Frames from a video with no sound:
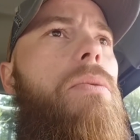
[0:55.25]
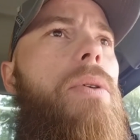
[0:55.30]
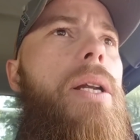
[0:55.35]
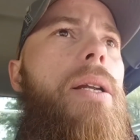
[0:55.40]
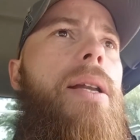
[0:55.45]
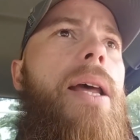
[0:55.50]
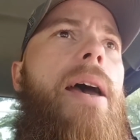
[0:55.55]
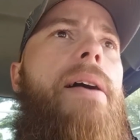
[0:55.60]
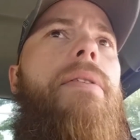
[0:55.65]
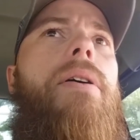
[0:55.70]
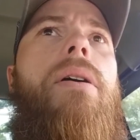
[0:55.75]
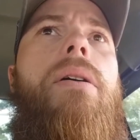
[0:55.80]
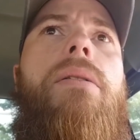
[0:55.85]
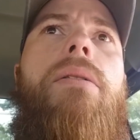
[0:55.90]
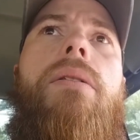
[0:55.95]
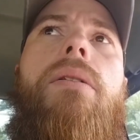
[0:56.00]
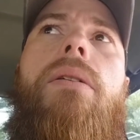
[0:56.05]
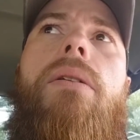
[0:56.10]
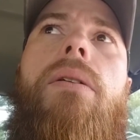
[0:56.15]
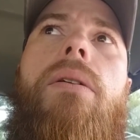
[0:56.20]
We didn't have a,
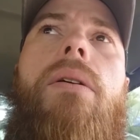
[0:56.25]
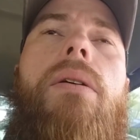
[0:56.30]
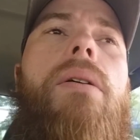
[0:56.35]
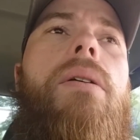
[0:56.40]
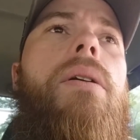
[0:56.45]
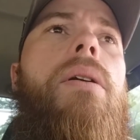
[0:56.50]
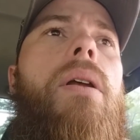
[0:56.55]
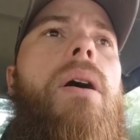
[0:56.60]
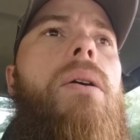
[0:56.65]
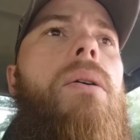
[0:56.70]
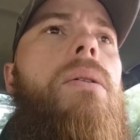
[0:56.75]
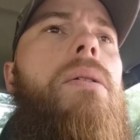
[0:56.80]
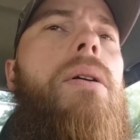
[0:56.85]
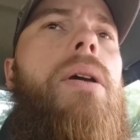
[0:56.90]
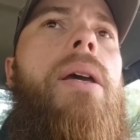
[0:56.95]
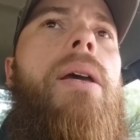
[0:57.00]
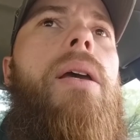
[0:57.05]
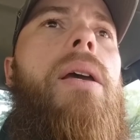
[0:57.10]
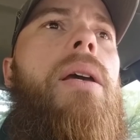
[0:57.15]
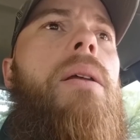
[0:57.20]
you know,
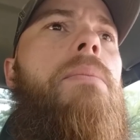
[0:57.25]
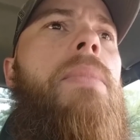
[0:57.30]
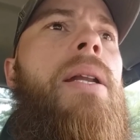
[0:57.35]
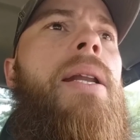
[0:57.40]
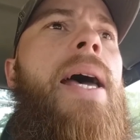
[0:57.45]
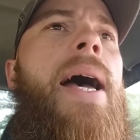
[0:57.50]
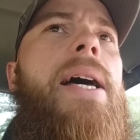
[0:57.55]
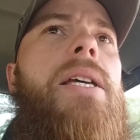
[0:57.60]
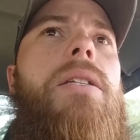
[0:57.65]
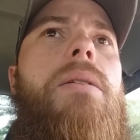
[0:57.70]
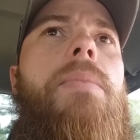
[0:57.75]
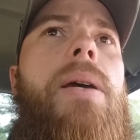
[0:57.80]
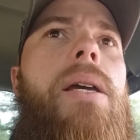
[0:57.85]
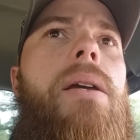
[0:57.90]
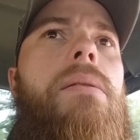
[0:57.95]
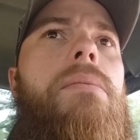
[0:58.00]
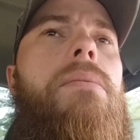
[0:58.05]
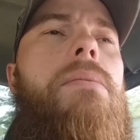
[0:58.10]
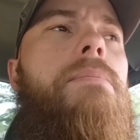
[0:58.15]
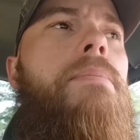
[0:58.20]
it'd been nice to
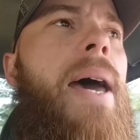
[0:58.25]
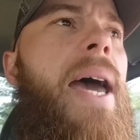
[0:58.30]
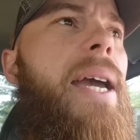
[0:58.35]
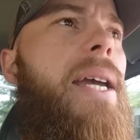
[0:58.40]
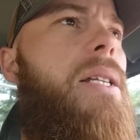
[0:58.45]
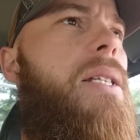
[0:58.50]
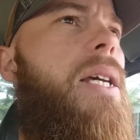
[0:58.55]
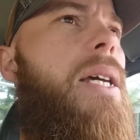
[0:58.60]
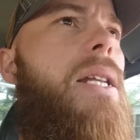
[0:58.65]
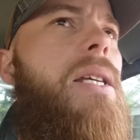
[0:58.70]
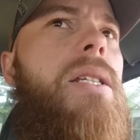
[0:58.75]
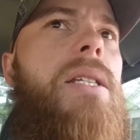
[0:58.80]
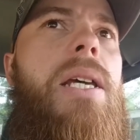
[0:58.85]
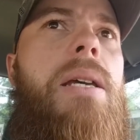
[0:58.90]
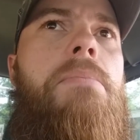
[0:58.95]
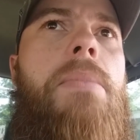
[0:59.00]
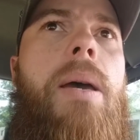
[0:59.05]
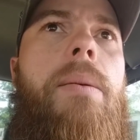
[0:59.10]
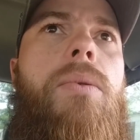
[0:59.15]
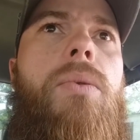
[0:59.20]
be back in
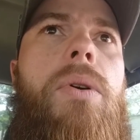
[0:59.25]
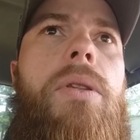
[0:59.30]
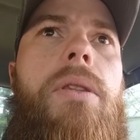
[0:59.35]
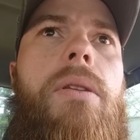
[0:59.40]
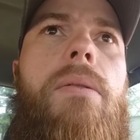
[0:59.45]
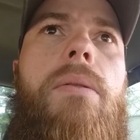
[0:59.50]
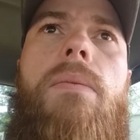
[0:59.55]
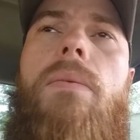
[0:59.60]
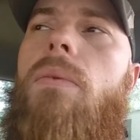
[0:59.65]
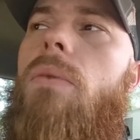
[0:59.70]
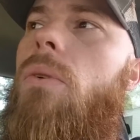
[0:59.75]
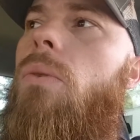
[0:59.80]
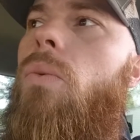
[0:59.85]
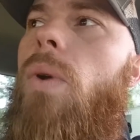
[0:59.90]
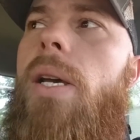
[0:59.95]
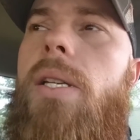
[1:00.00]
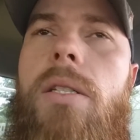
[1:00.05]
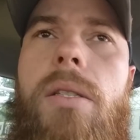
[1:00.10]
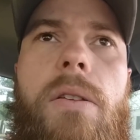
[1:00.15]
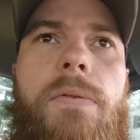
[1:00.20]
Tennessee maybe with the
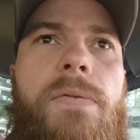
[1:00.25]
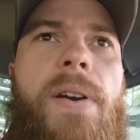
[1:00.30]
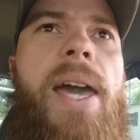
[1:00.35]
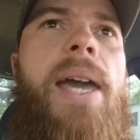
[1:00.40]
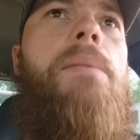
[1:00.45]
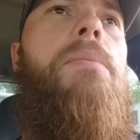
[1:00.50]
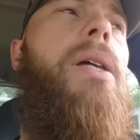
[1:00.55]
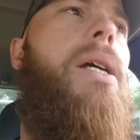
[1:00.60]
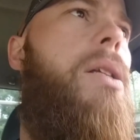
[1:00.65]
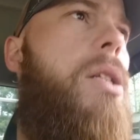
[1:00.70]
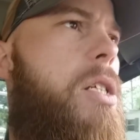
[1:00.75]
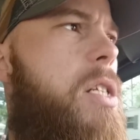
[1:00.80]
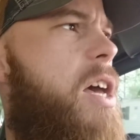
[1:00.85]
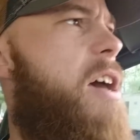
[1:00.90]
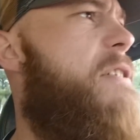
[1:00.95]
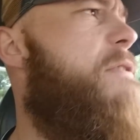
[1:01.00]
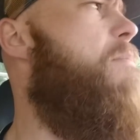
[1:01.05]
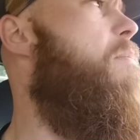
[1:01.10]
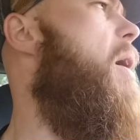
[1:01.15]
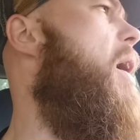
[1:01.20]
rest of the family and
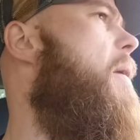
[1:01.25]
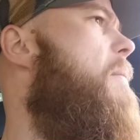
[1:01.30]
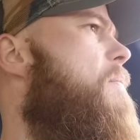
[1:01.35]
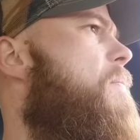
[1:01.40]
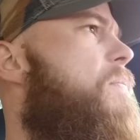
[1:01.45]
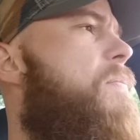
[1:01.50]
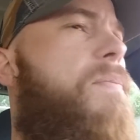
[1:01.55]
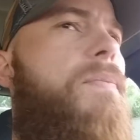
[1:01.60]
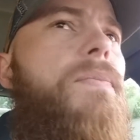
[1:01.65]
stuff, but